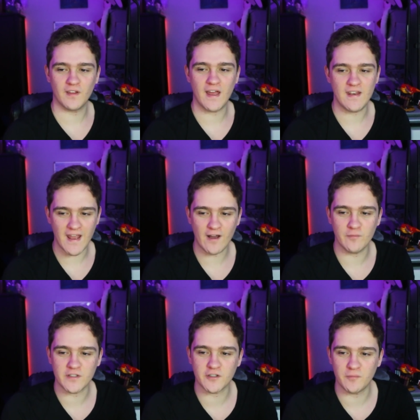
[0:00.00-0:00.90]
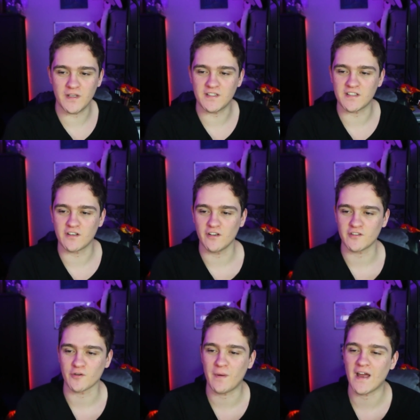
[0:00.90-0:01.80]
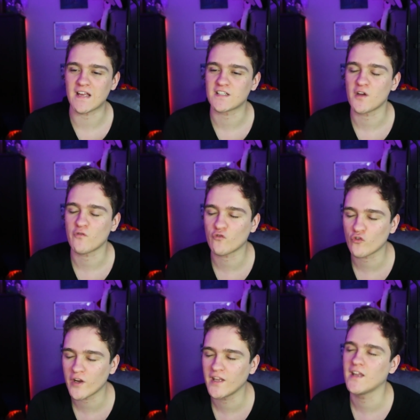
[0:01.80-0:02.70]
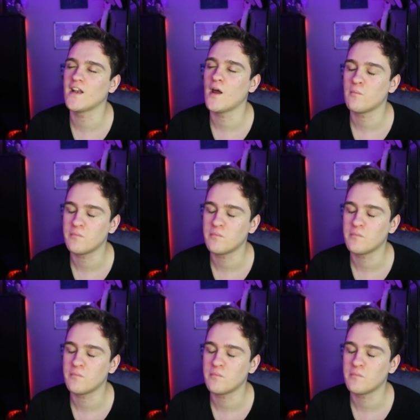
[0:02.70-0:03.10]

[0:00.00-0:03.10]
And now Mr. Beast is gonna surpass freaking